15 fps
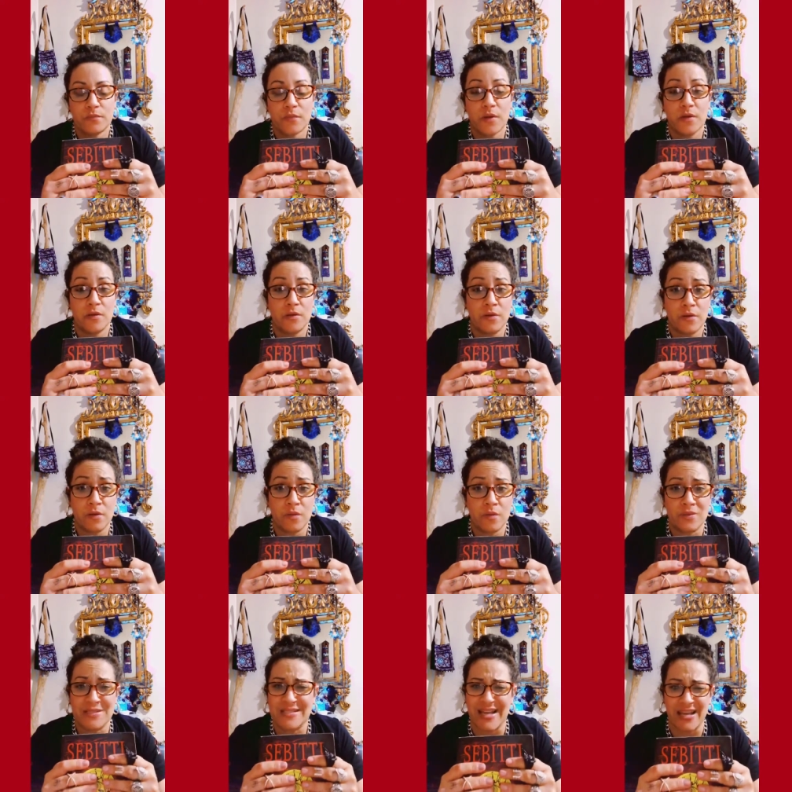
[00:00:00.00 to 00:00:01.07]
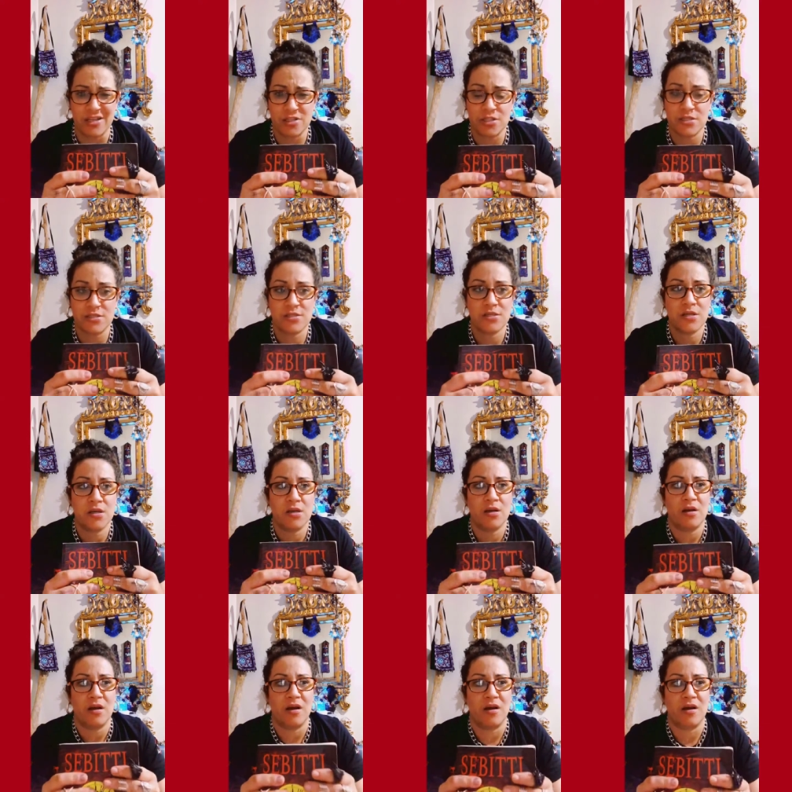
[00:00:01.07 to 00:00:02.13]
you know, it's ancient.
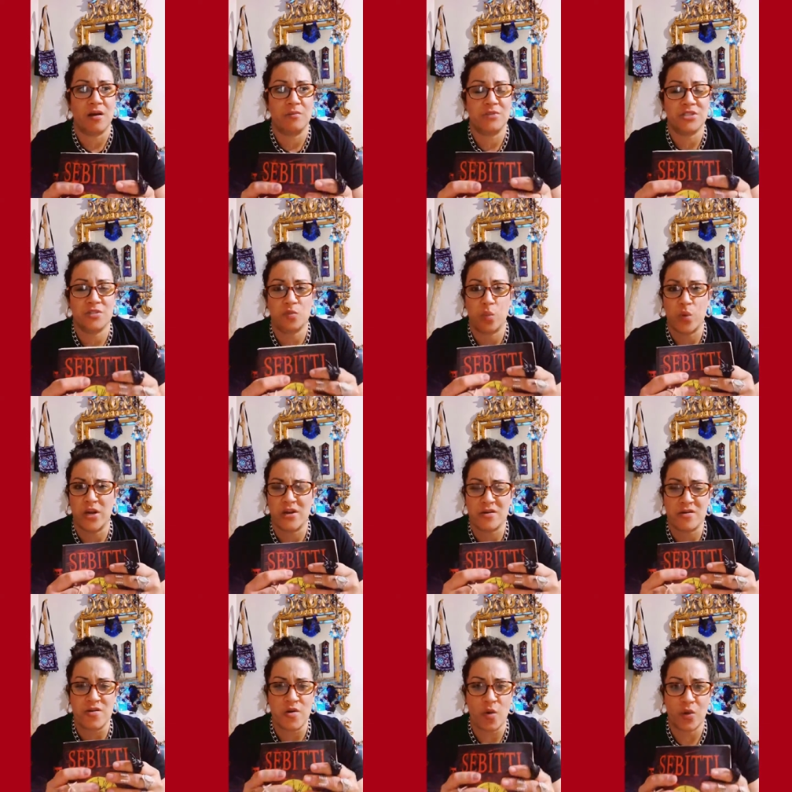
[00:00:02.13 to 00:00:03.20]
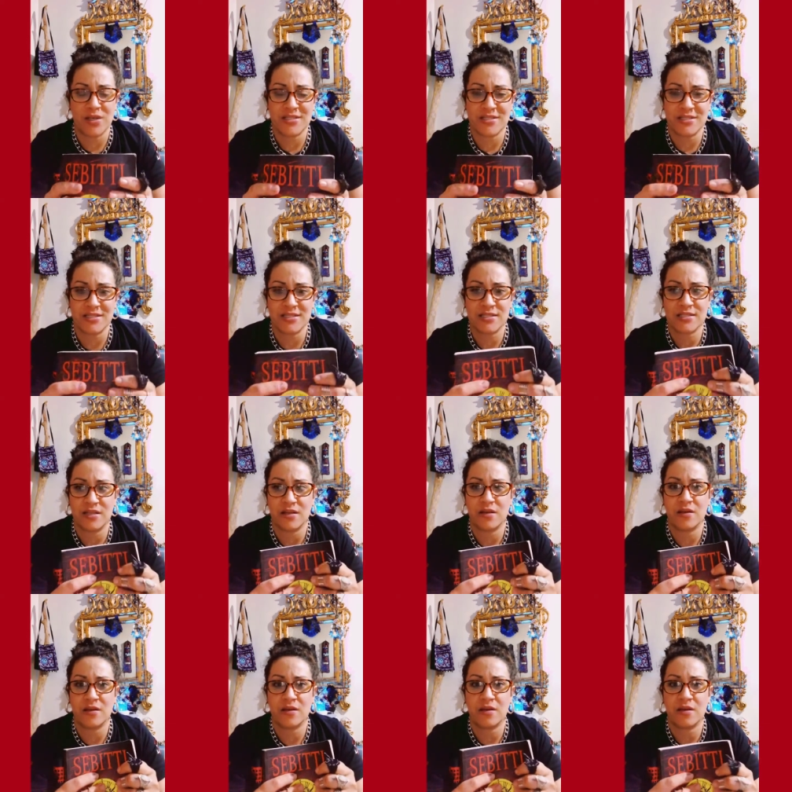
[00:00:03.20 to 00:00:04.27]
Um, just weird noises,
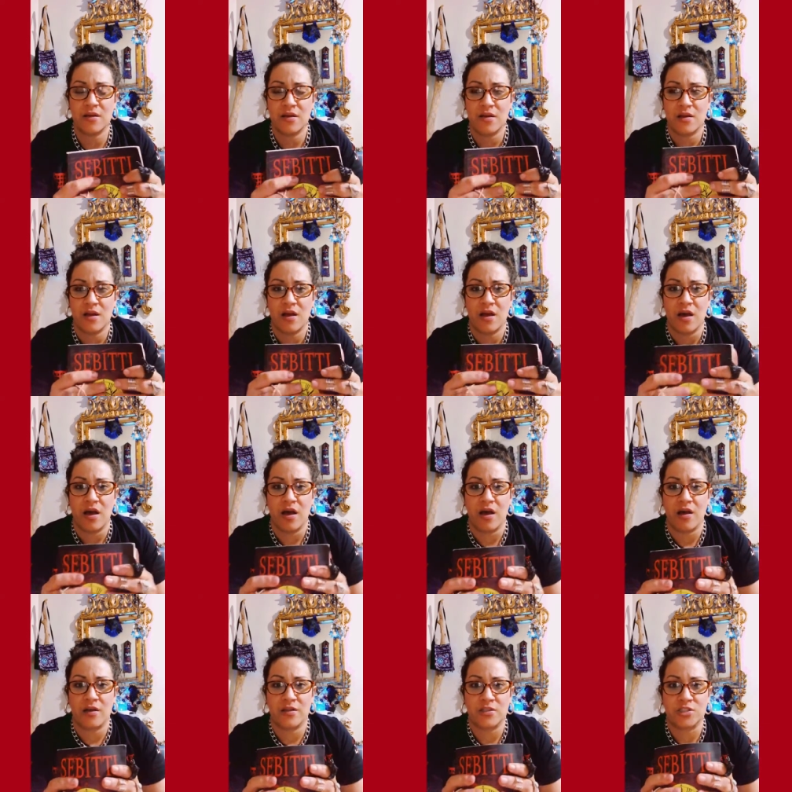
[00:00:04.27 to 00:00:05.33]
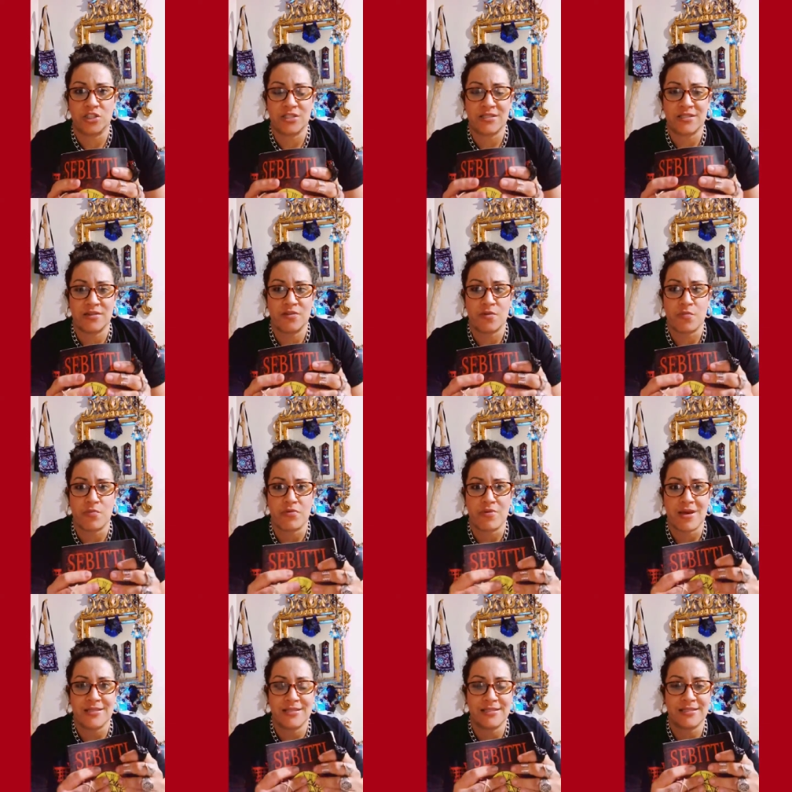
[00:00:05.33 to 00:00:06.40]
uh, uh, just their
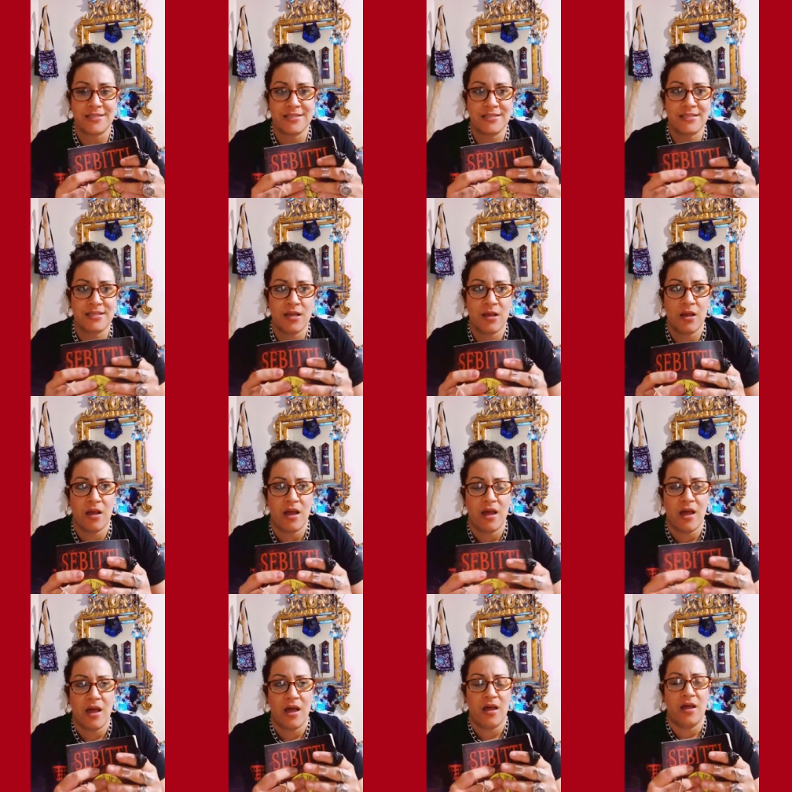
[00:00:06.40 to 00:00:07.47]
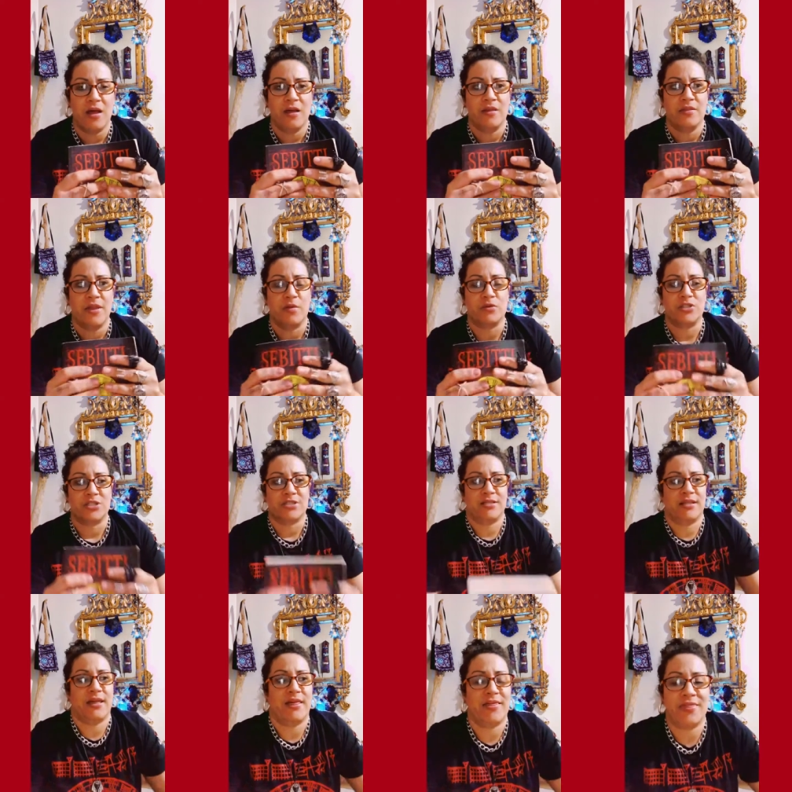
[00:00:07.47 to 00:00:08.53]
presence. They were just,